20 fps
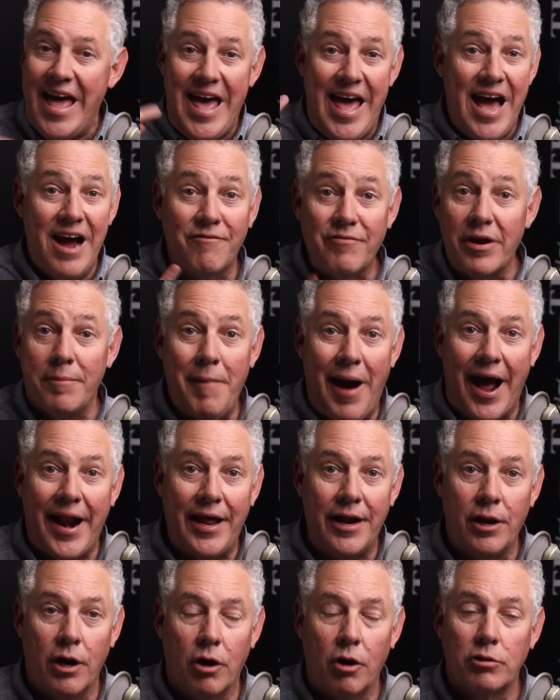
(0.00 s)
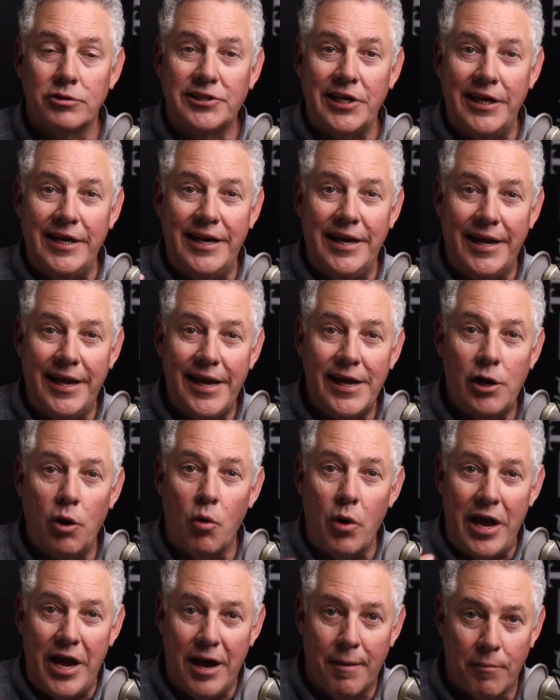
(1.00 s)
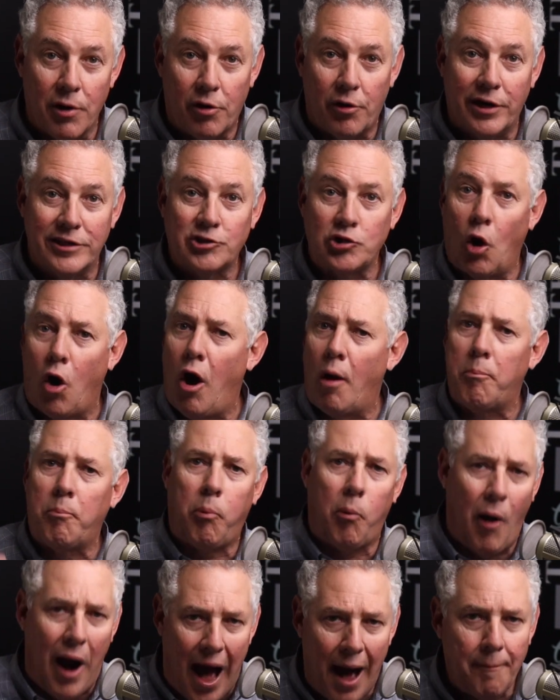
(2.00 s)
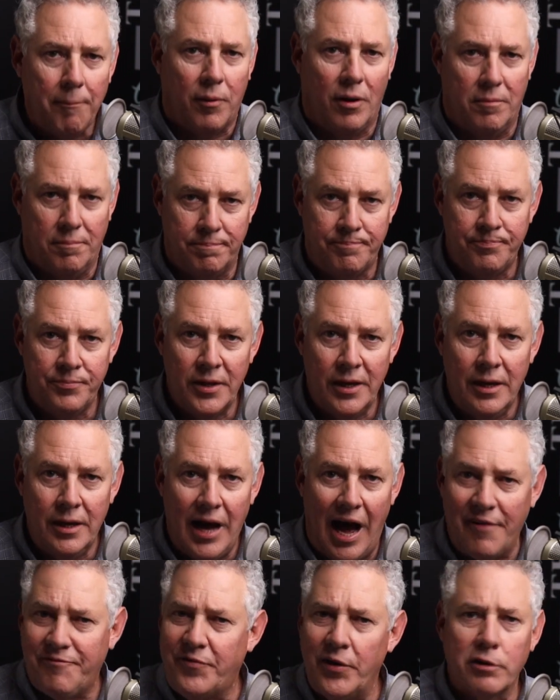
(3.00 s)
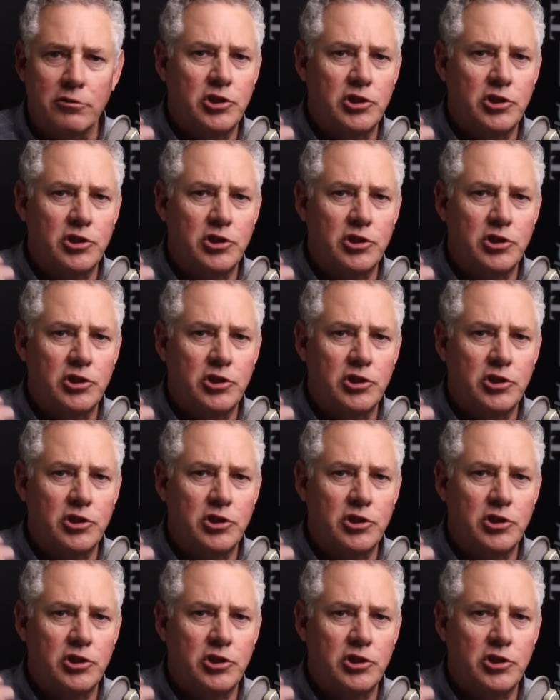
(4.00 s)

Everybody knows illegal immigrants are a problem. I feel